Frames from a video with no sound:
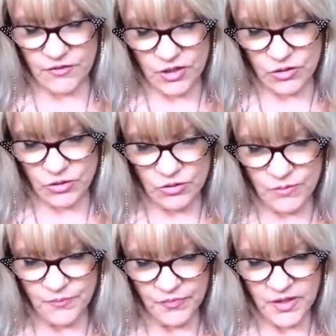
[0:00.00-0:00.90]
for
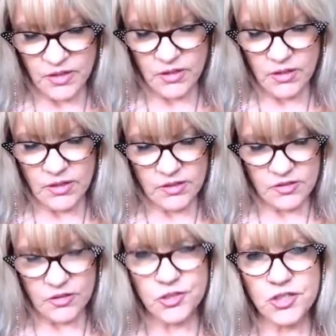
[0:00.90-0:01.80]
you
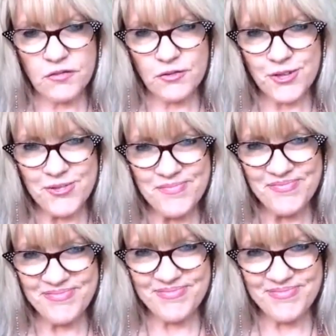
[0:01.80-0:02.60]
as I shuffle them.